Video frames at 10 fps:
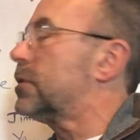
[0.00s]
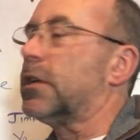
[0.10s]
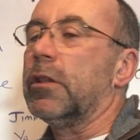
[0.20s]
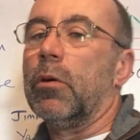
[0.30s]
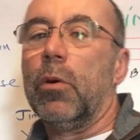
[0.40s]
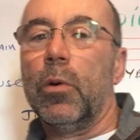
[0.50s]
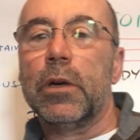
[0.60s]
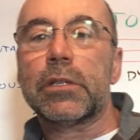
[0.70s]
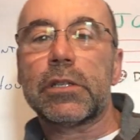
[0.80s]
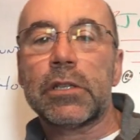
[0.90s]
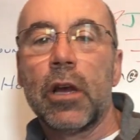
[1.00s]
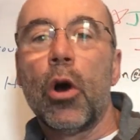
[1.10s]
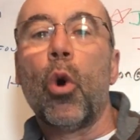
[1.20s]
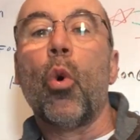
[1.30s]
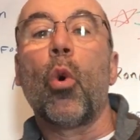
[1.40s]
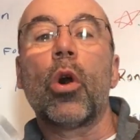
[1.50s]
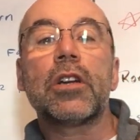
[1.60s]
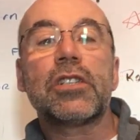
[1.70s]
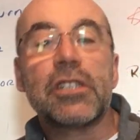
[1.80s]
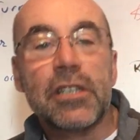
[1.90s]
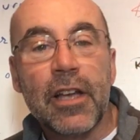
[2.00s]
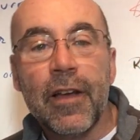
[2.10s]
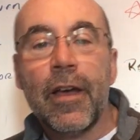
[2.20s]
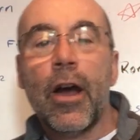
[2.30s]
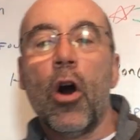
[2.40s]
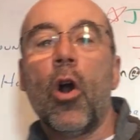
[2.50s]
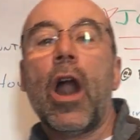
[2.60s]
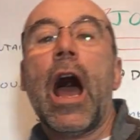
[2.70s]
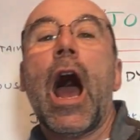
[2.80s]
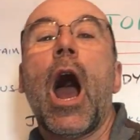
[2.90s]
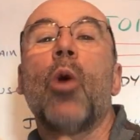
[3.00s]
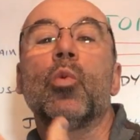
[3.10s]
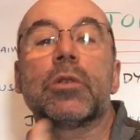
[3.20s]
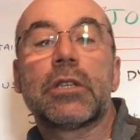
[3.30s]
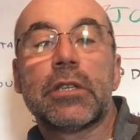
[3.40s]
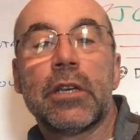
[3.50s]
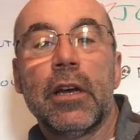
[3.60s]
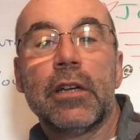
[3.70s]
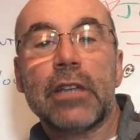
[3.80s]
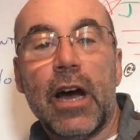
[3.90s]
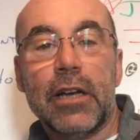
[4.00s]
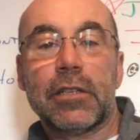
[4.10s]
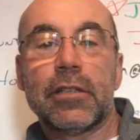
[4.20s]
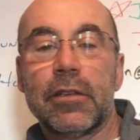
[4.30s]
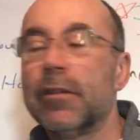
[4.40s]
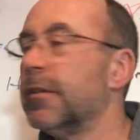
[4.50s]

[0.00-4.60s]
It's either a horse, horse, or a house. It's a house.